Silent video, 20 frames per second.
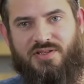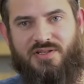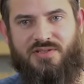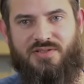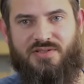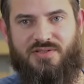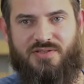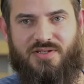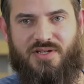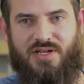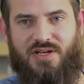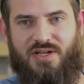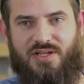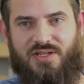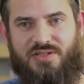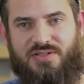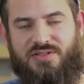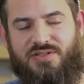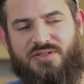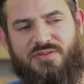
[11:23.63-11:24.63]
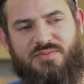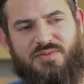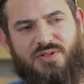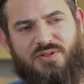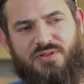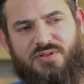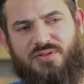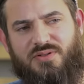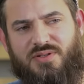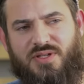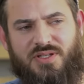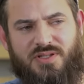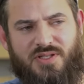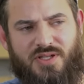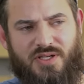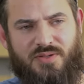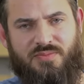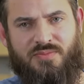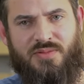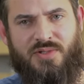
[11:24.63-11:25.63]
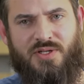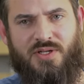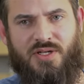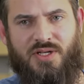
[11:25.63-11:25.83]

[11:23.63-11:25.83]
this is halal, this is no no that came